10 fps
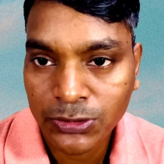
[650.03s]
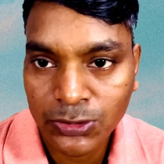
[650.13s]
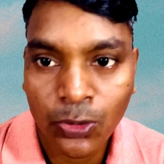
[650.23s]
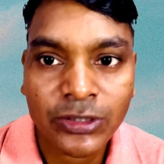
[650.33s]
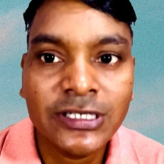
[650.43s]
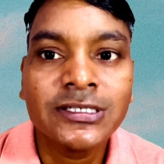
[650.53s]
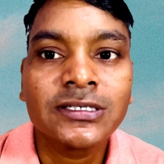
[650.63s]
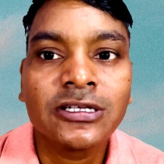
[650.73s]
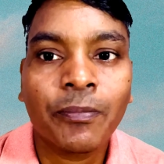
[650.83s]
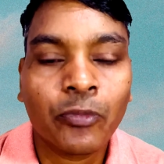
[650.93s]
So these are
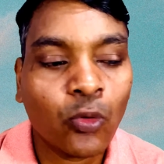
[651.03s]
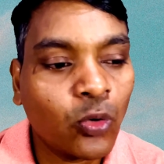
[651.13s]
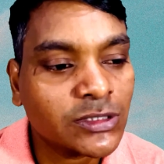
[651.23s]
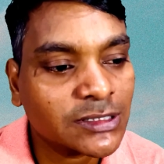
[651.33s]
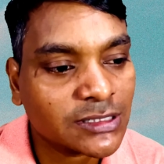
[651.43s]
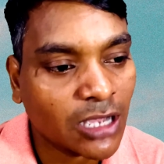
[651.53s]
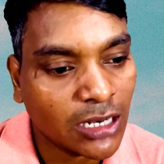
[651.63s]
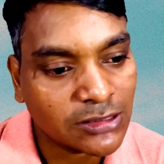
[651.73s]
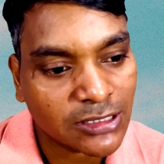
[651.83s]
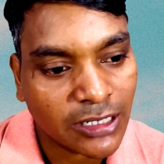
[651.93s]
the pros and
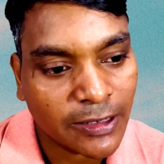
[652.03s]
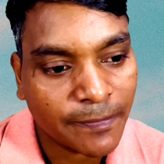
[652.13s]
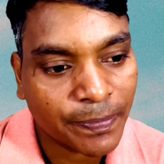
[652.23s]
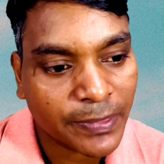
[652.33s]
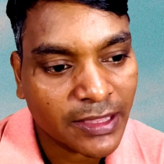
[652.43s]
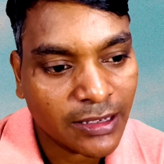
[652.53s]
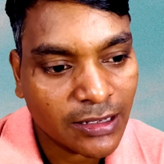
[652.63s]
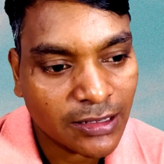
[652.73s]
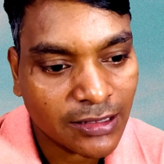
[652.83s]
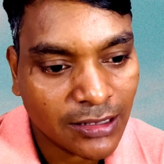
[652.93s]
cons
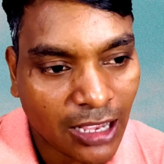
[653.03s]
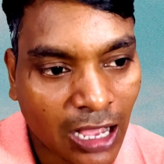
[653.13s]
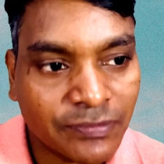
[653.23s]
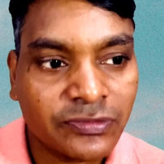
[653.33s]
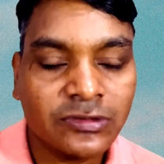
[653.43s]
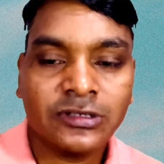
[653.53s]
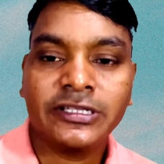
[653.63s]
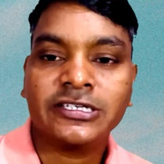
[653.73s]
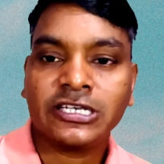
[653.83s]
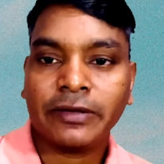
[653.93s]
of
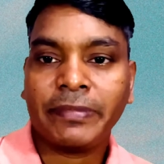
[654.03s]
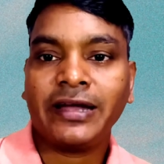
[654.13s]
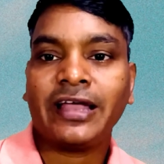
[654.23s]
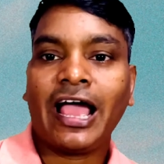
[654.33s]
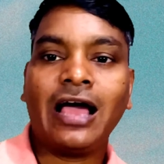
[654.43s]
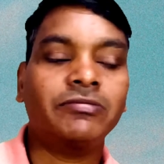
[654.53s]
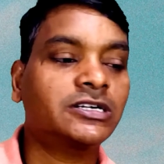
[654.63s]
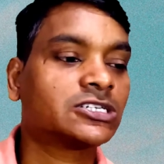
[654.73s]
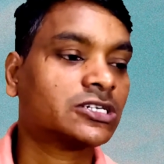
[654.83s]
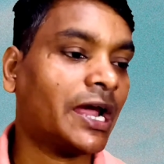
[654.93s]
this neckband I have
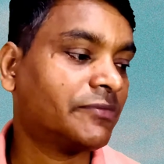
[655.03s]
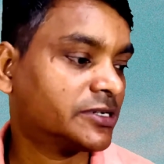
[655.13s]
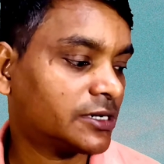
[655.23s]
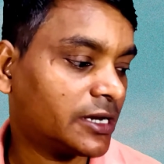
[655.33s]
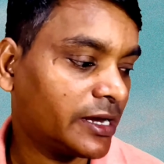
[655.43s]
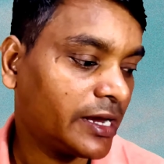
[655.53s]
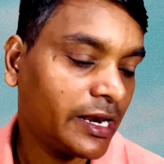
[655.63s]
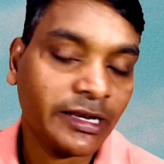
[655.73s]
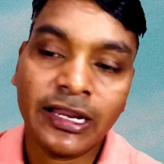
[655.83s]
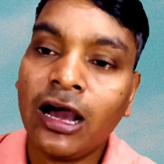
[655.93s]
described.
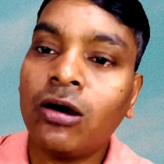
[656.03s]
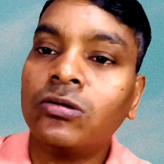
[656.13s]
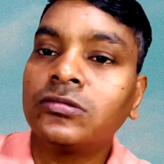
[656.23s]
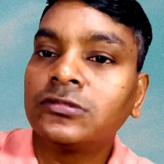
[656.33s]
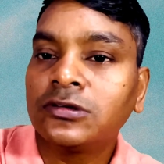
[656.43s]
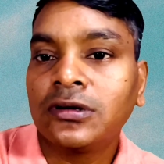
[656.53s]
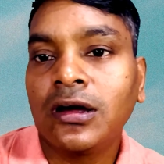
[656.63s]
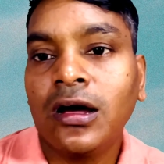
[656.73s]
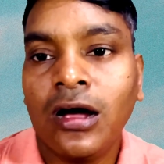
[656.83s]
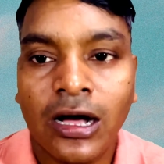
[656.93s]
Now
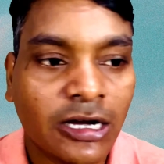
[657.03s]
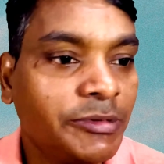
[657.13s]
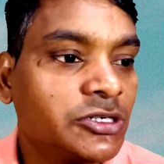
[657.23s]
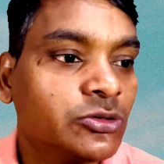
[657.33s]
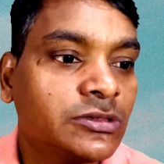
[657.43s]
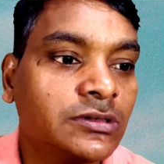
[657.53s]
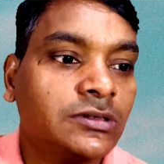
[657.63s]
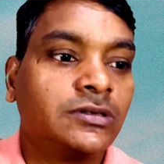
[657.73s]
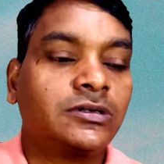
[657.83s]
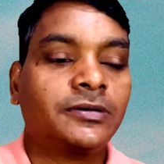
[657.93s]
coming to
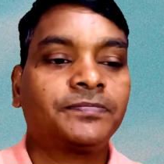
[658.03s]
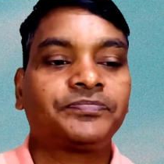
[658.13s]
the